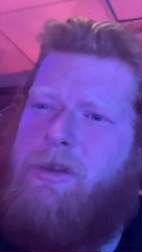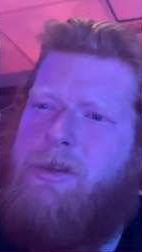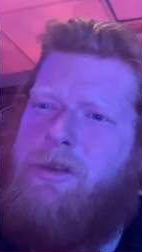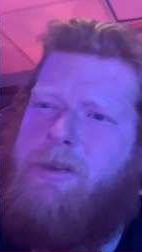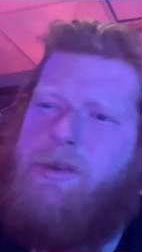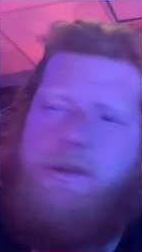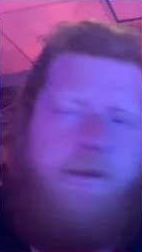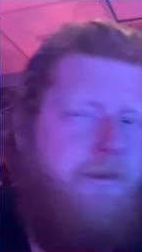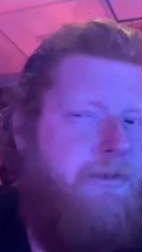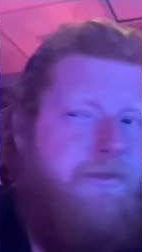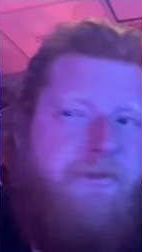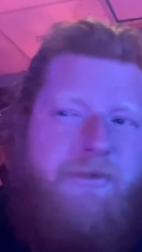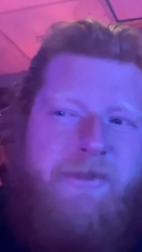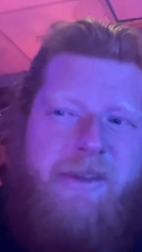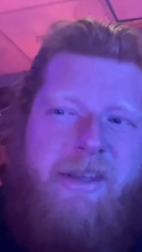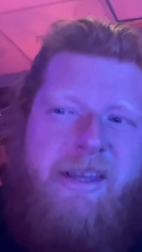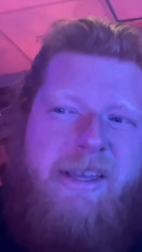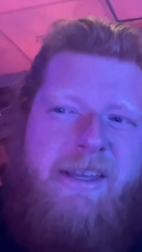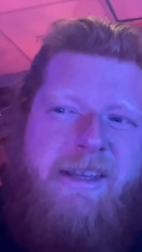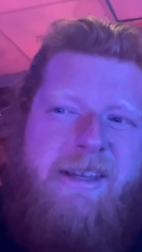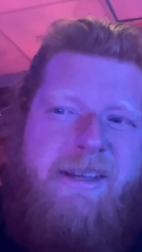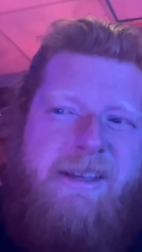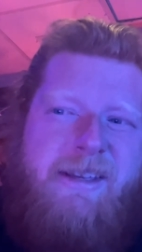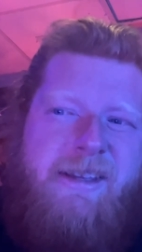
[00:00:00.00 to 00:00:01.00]
You
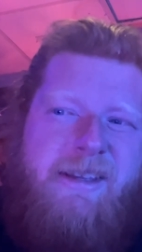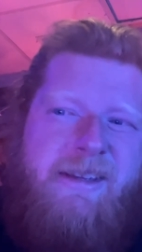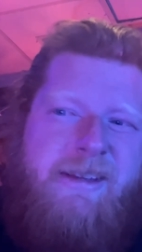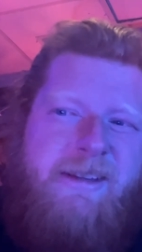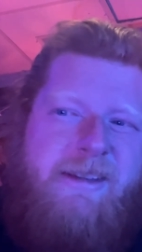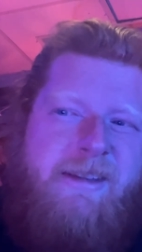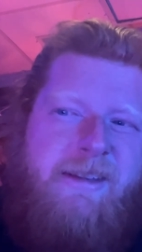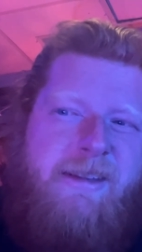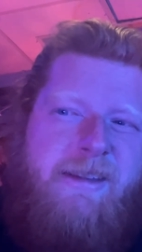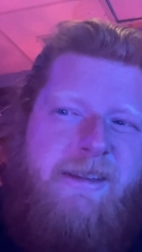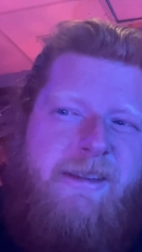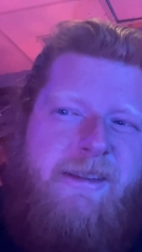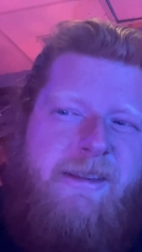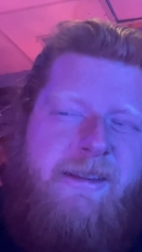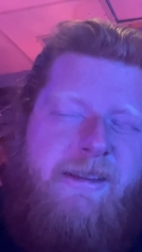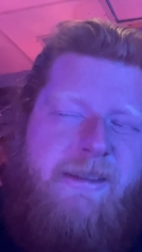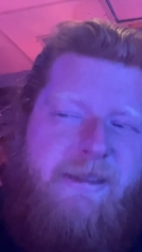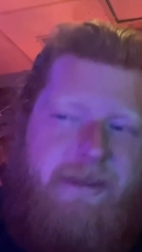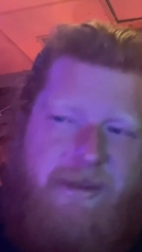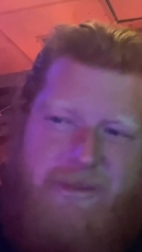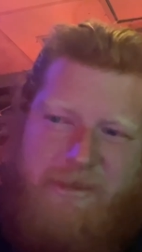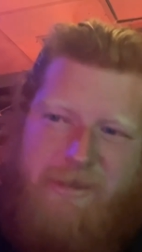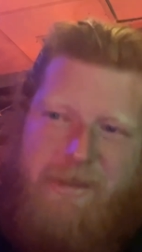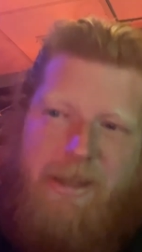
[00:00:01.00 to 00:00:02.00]
think
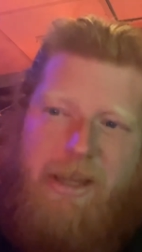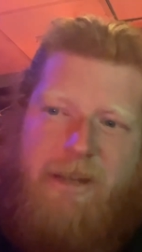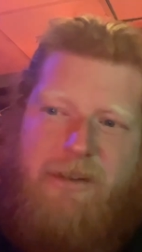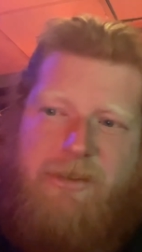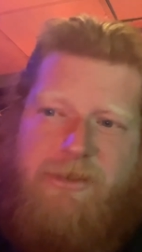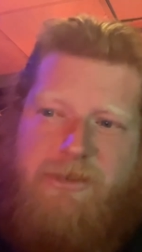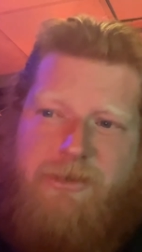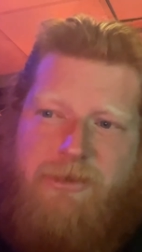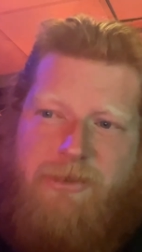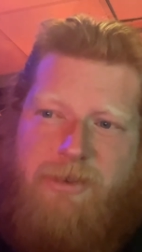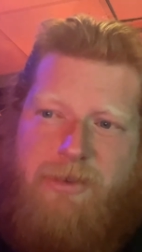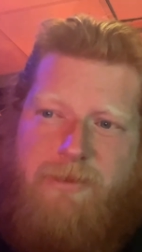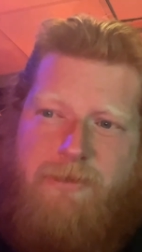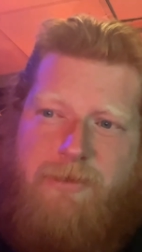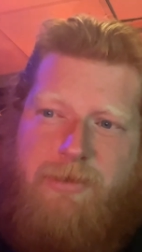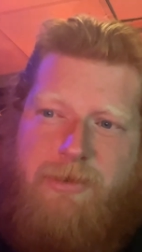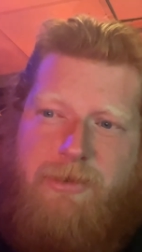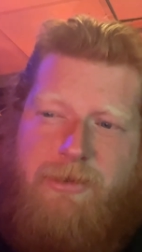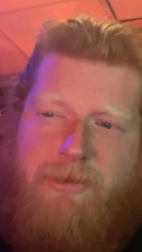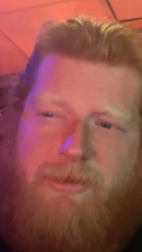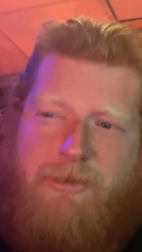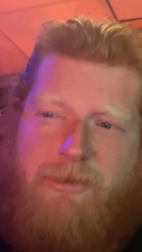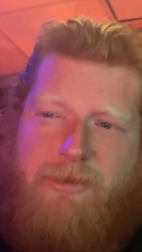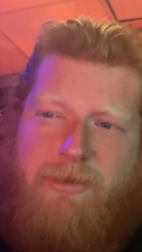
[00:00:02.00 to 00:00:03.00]
that Donald Trump
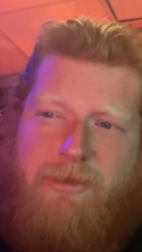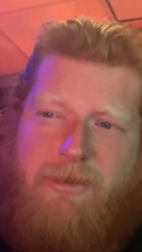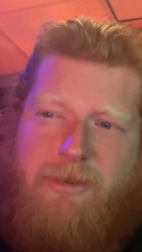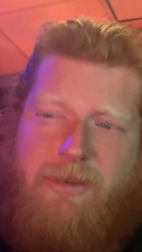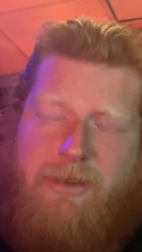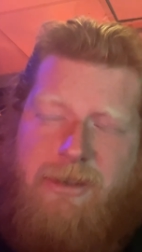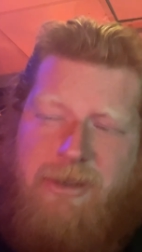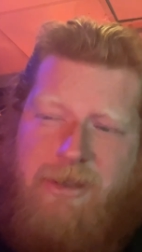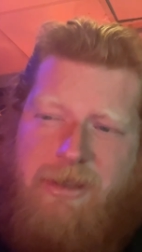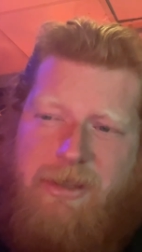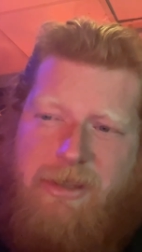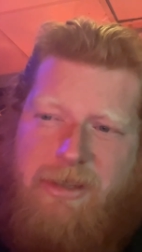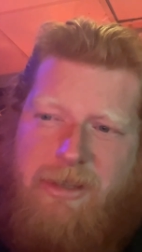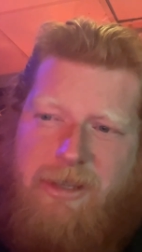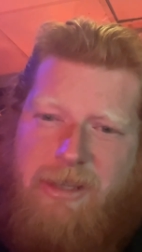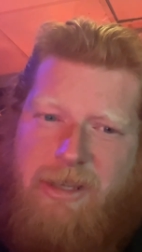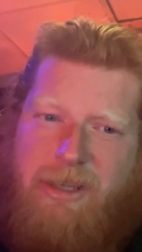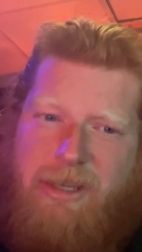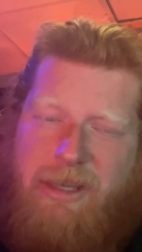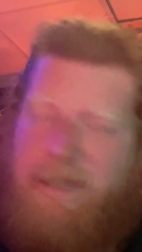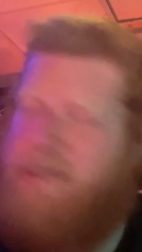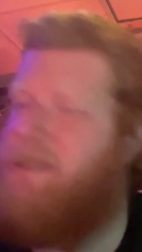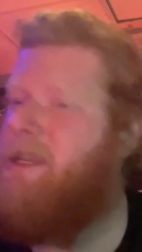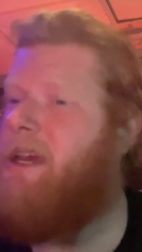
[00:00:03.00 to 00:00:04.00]

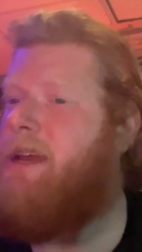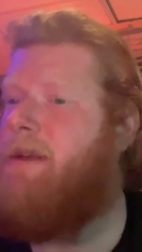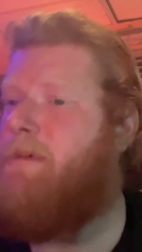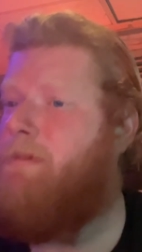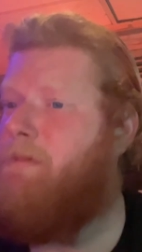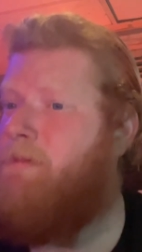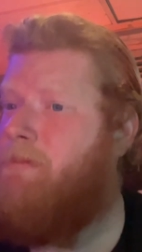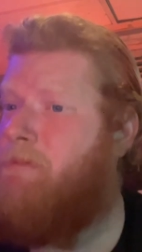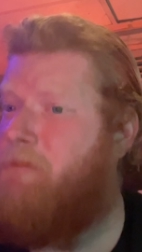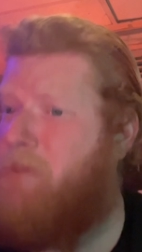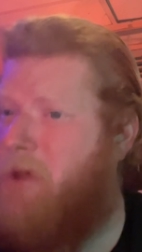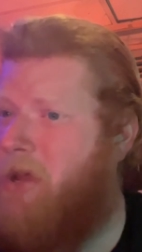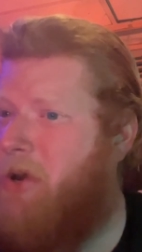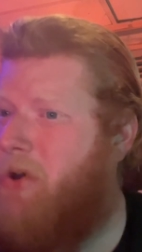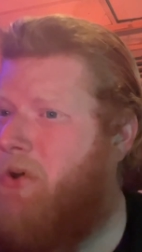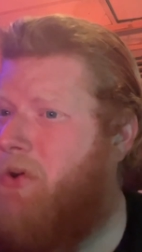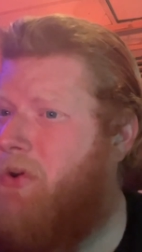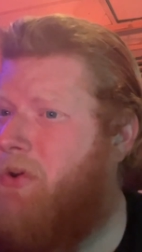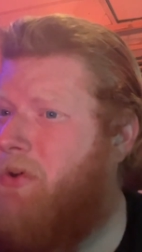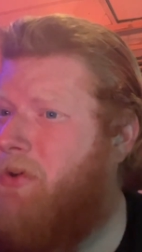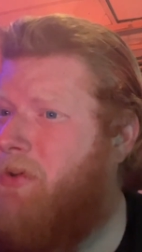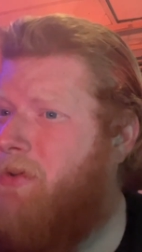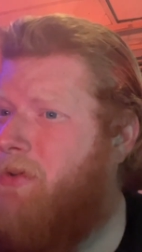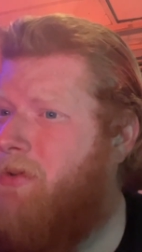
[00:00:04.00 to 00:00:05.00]
has gotten
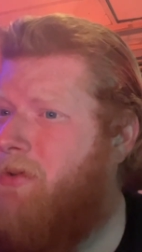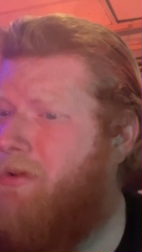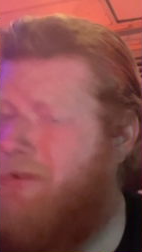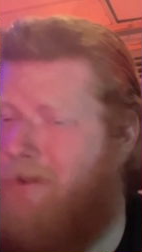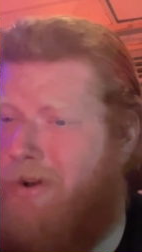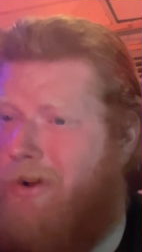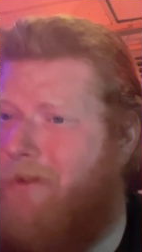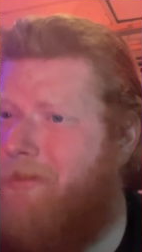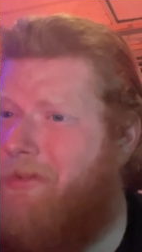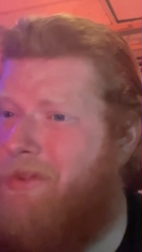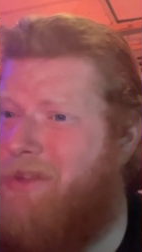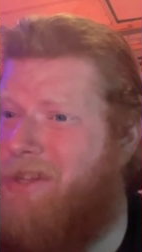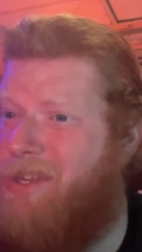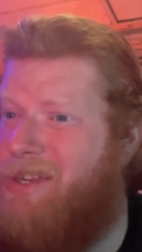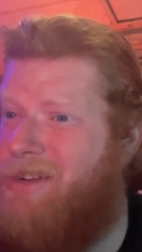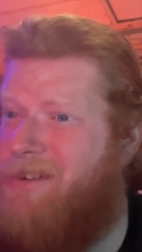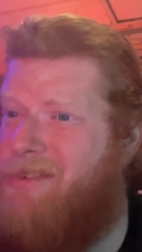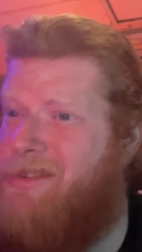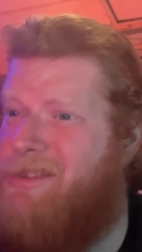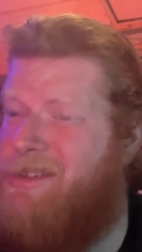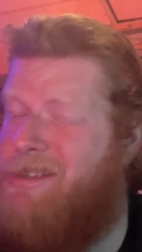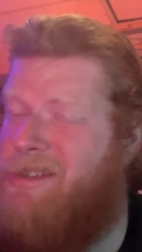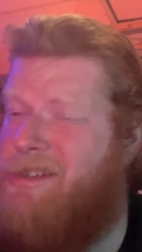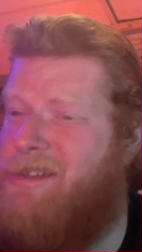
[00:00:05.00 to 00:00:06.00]
better over the
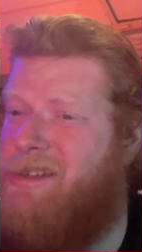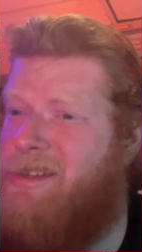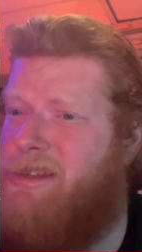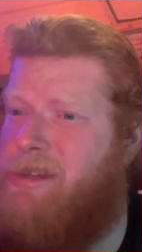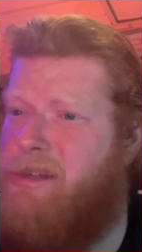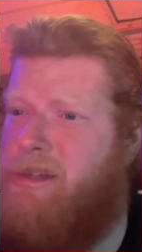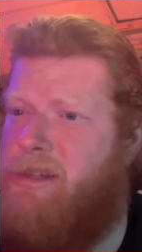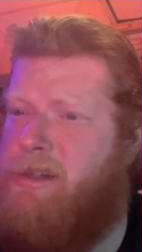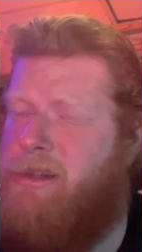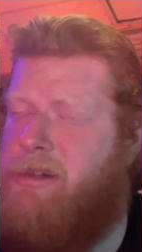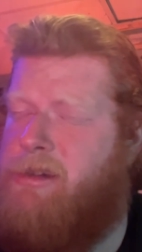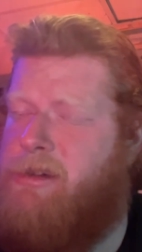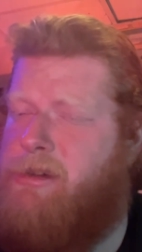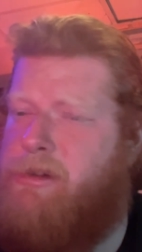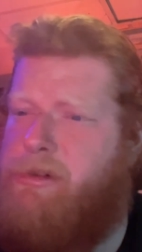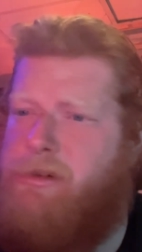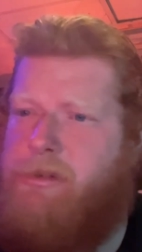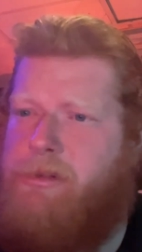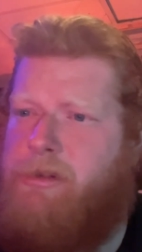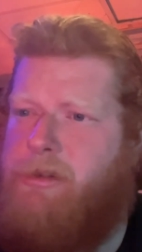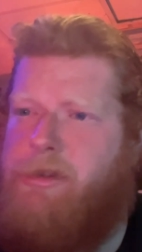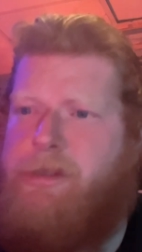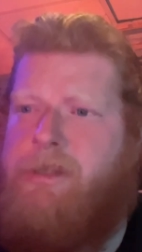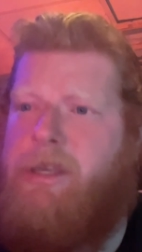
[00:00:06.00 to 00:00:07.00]
years?
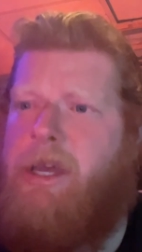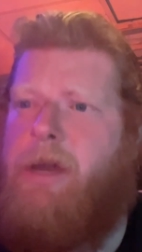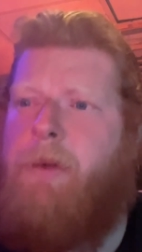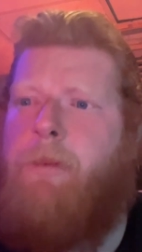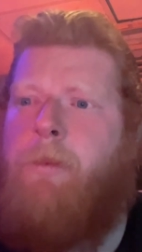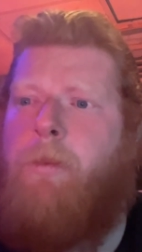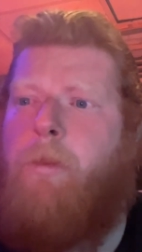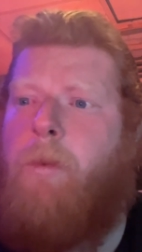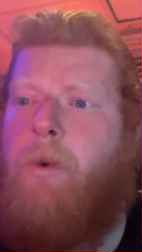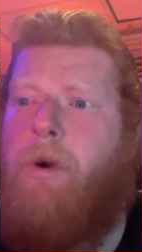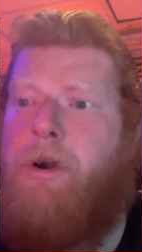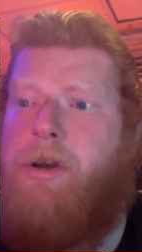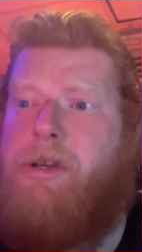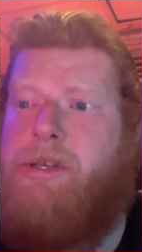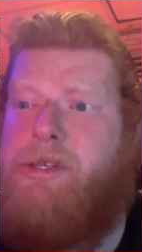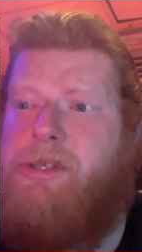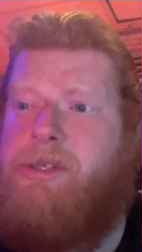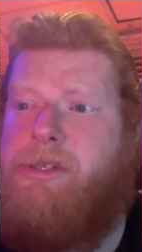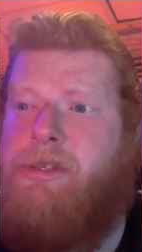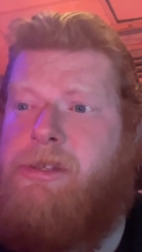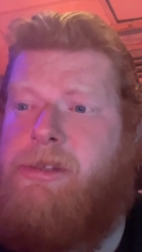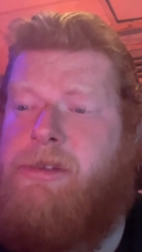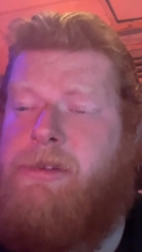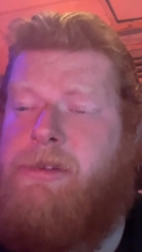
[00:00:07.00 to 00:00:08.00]
He's gotten worse.